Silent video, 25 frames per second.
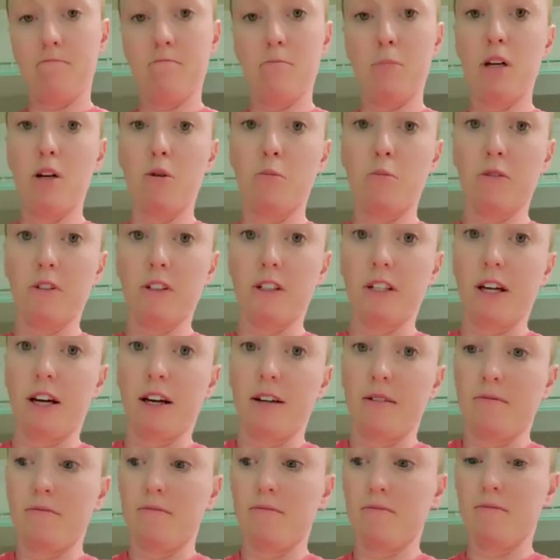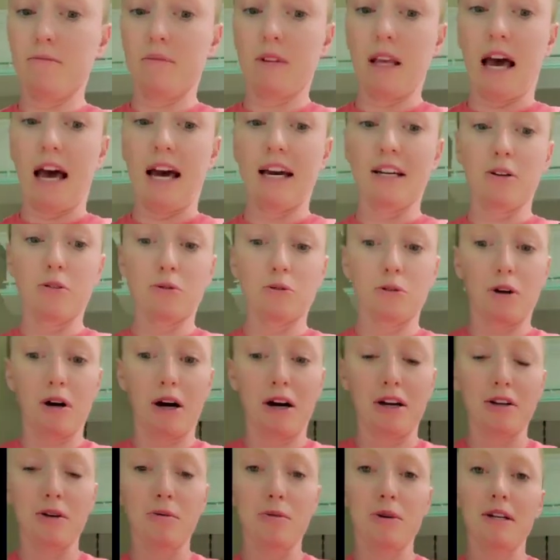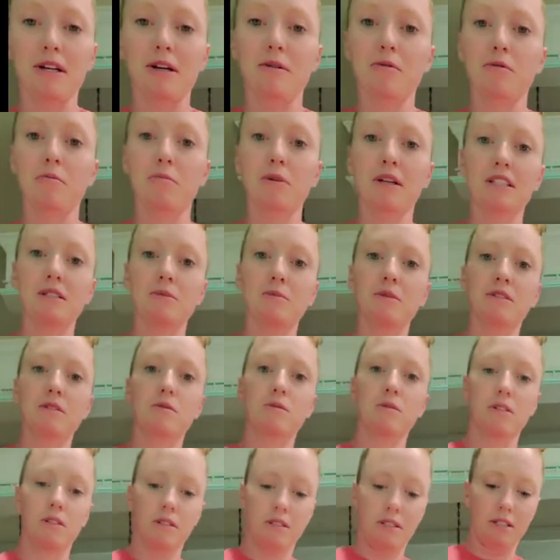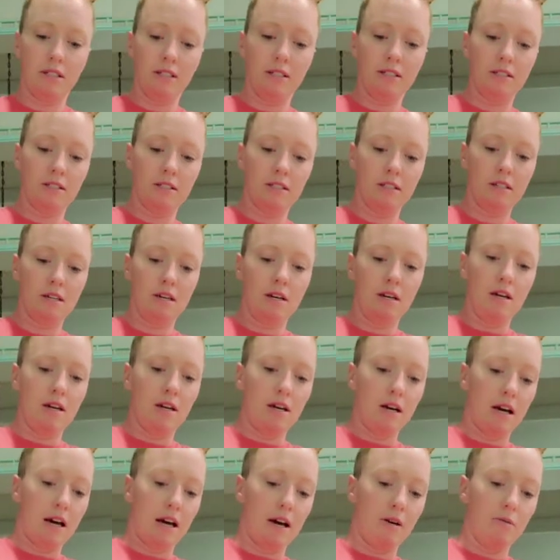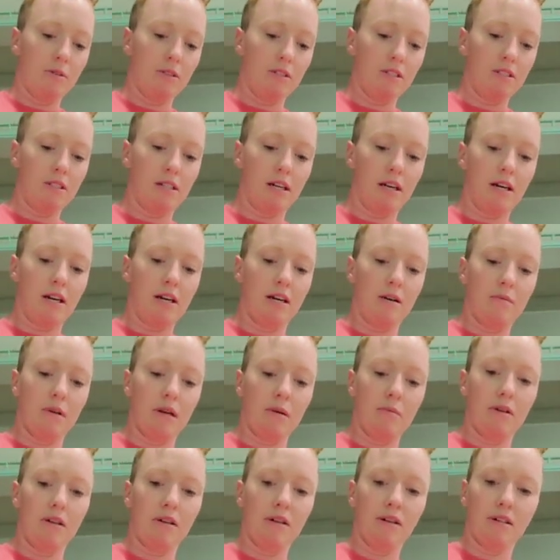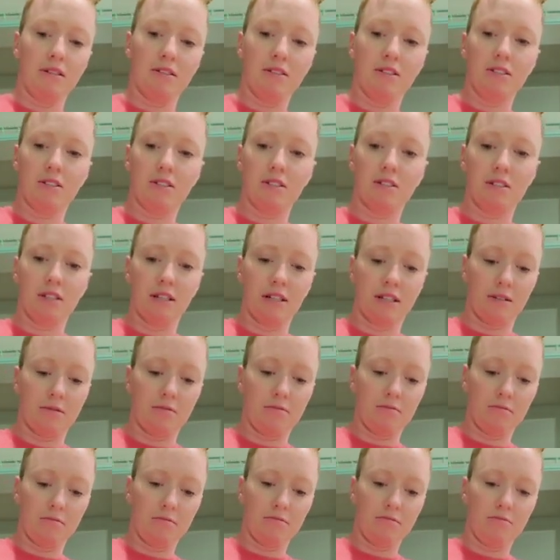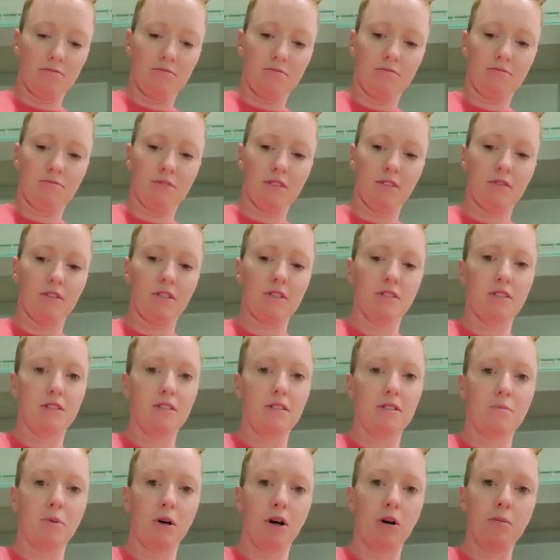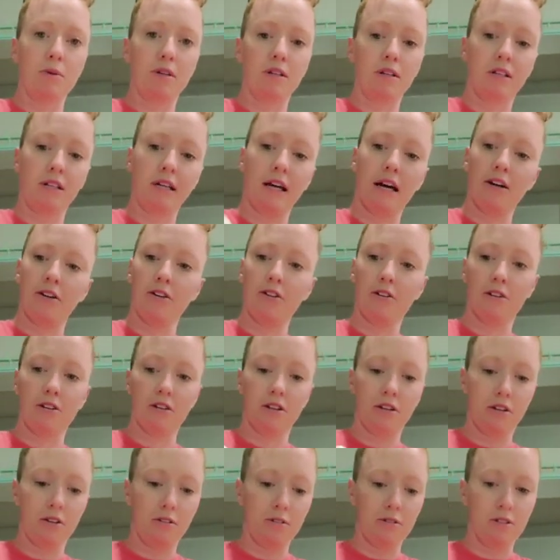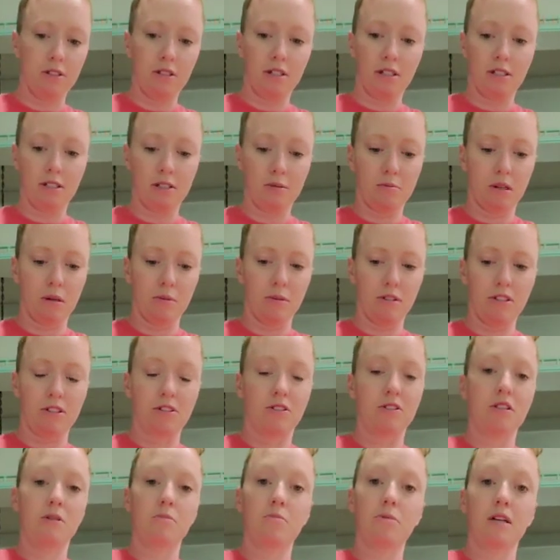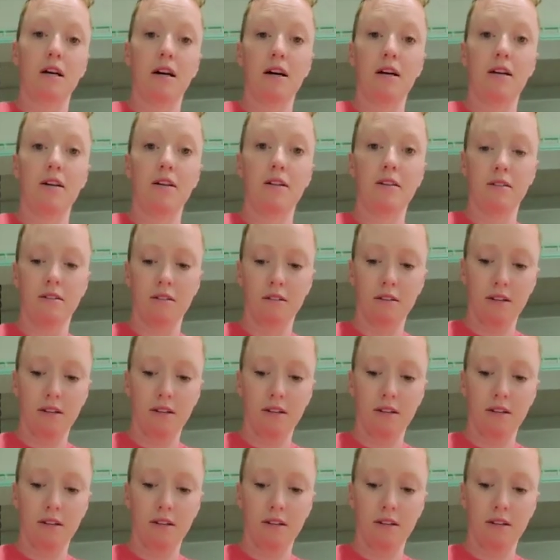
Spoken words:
But hopefully not. I don't know how you would get replacements one of these. I would say maybe just like, if this is permanently how you're going to use this, maybe just zip tie it.